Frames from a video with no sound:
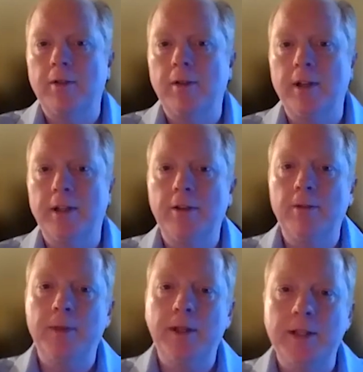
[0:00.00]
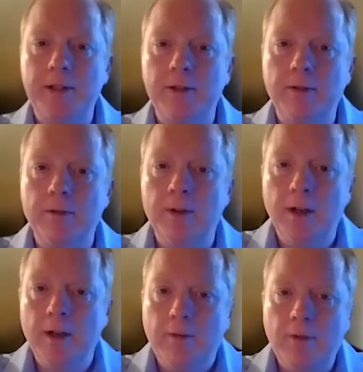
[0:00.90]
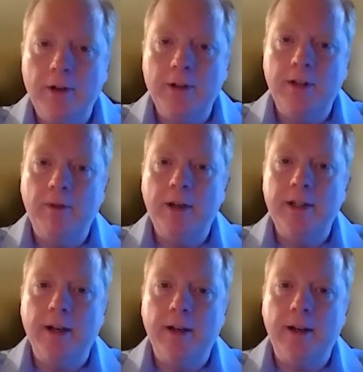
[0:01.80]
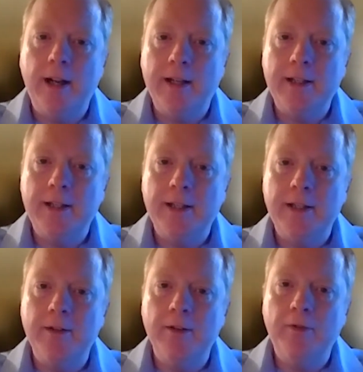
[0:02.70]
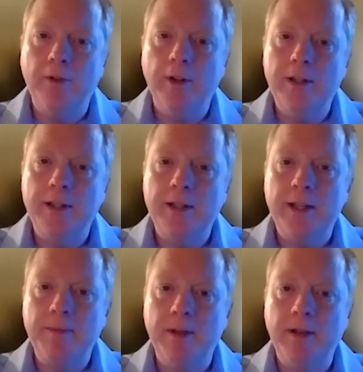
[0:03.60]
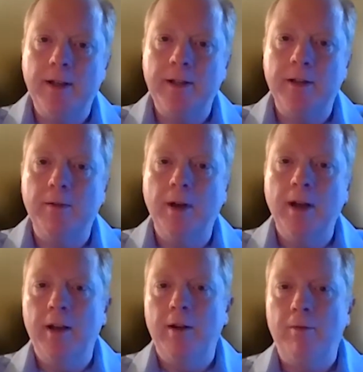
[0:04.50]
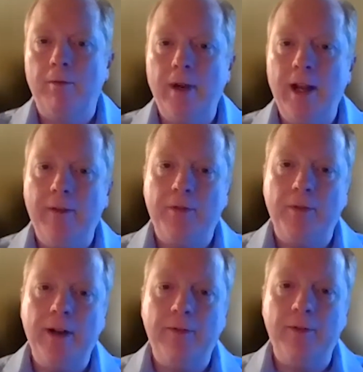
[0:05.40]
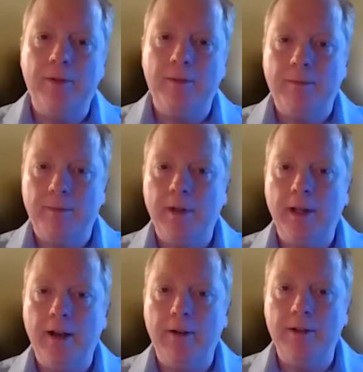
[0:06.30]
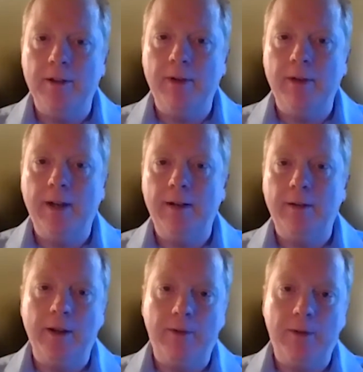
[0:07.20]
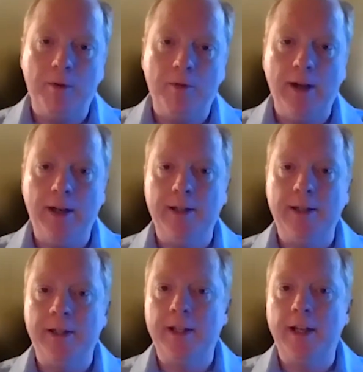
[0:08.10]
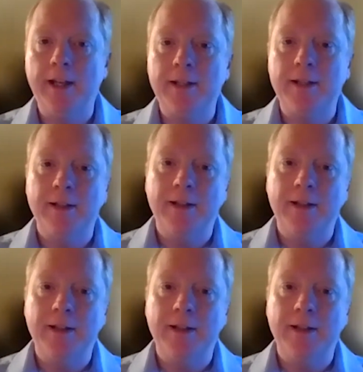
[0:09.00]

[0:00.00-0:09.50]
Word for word: a concerned business owner will usually reach out and ask us to do a full assessment. So okay. we have three different layers that we, that we provide. It's assess,